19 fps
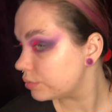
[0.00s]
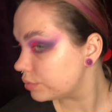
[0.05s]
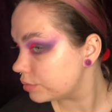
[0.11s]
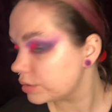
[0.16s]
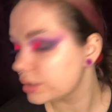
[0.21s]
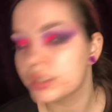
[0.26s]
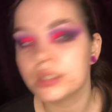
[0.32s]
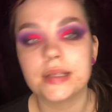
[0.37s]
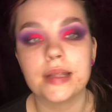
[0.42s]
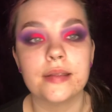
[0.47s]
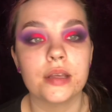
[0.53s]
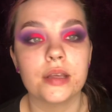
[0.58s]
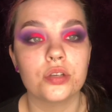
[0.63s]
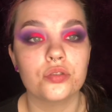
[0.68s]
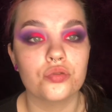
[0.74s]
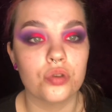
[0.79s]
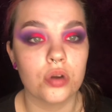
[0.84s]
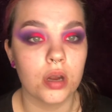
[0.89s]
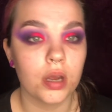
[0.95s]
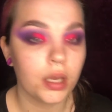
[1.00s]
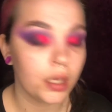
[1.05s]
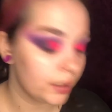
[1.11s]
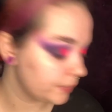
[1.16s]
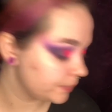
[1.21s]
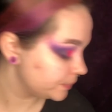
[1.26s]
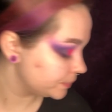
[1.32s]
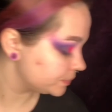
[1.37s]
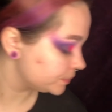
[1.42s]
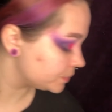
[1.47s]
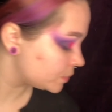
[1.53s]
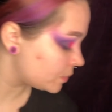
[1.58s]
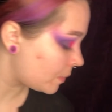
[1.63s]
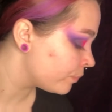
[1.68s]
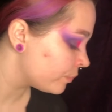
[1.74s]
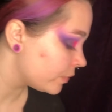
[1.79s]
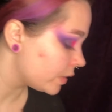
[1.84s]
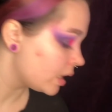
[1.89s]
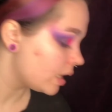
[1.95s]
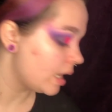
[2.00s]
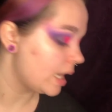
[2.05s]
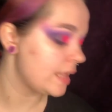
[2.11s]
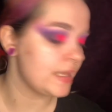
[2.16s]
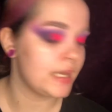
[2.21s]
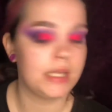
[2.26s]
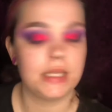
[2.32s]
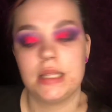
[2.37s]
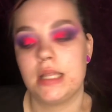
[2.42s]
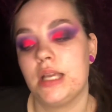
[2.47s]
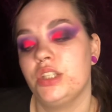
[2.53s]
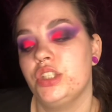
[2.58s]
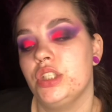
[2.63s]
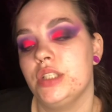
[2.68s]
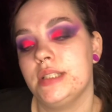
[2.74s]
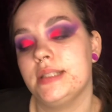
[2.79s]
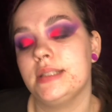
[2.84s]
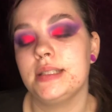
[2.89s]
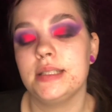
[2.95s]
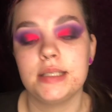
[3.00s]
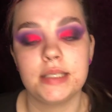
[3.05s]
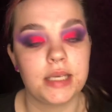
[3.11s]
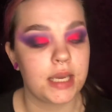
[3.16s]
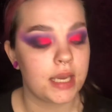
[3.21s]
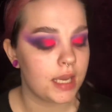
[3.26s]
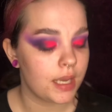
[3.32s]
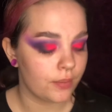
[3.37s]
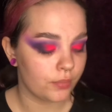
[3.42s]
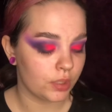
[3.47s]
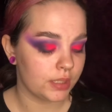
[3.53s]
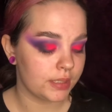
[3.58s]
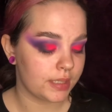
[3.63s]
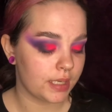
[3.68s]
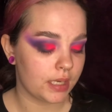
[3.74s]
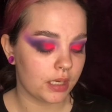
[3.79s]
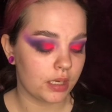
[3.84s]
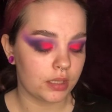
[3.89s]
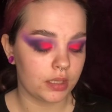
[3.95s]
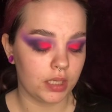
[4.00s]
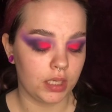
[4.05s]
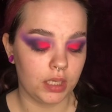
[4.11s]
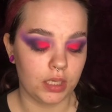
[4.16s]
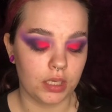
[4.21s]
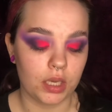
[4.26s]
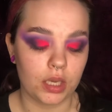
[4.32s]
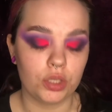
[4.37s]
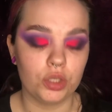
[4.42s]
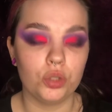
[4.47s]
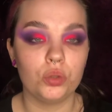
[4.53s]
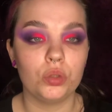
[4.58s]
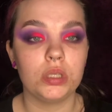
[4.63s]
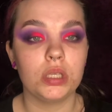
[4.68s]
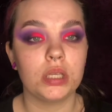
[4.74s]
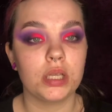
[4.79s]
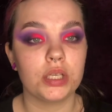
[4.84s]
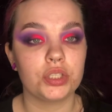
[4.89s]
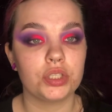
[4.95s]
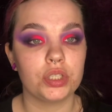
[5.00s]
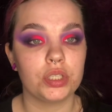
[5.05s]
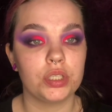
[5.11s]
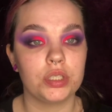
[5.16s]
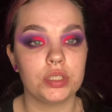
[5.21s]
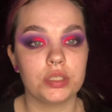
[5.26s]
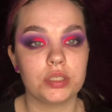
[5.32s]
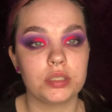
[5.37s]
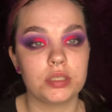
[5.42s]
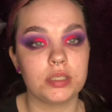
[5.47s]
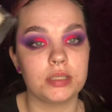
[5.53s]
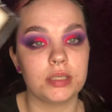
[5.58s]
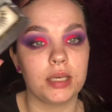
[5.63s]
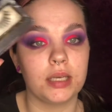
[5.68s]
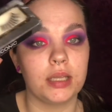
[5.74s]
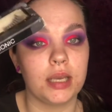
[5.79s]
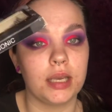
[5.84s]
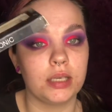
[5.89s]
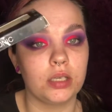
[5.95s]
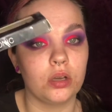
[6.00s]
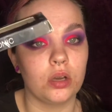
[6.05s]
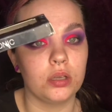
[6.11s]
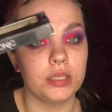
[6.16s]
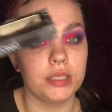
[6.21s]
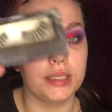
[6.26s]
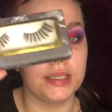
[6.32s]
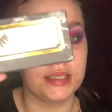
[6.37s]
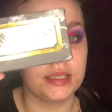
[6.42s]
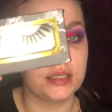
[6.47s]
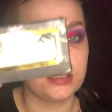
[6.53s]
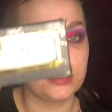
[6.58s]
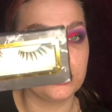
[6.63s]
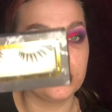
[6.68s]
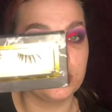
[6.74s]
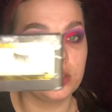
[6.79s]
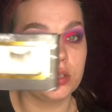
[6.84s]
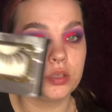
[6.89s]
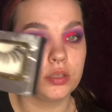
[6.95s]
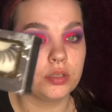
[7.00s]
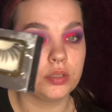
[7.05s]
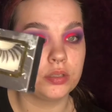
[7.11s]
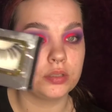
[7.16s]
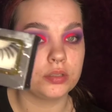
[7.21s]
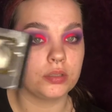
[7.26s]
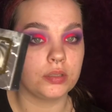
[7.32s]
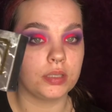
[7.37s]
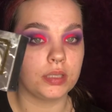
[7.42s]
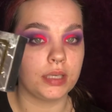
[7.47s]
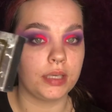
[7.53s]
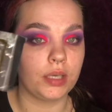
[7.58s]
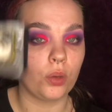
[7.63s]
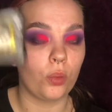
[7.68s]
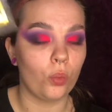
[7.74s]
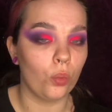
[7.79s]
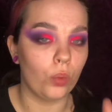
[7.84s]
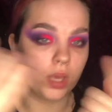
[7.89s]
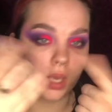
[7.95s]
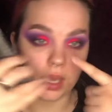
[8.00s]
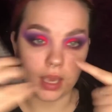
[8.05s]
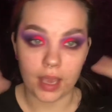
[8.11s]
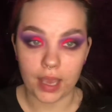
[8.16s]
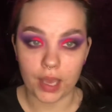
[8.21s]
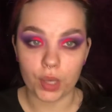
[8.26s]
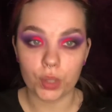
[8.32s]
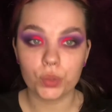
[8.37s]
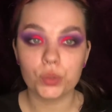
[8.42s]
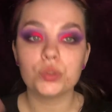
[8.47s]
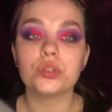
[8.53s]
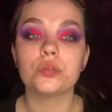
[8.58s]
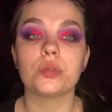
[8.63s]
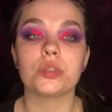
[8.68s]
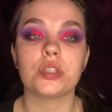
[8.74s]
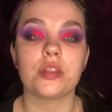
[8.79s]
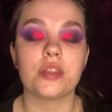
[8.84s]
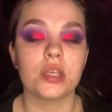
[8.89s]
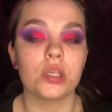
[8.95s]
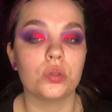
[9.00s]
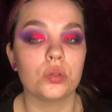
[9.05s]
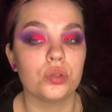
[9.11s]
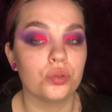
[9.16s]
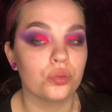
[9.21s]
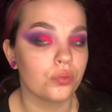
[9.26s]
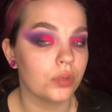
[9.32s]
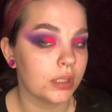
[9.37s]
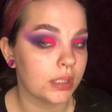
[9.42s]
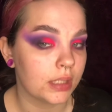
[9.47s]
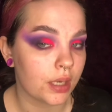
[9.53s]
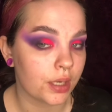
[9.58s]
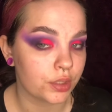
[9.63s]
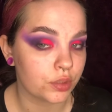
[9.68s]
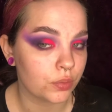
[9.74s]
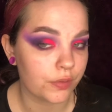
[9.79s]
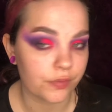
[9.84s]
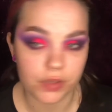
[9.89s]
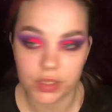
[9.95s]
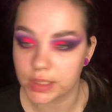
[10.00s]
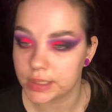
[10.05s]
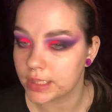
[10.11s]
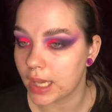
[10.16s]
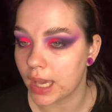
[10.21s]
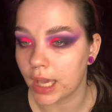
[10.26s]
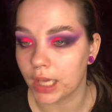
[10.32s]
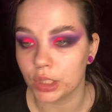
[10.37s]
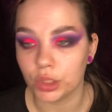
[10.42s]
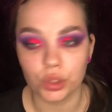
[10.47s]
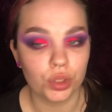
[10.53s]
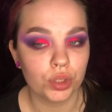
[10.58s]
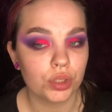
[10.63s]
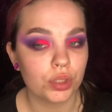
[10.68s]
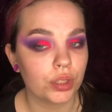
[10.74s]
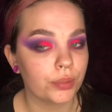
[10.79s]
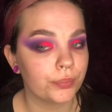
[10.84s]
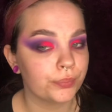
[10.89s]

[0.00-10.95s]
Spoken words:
Just let that dry. And then lashes today, I'm gonna take the Unique Lashes, the Style Iconic, so like wing out, which I think will look really nice with this eye look.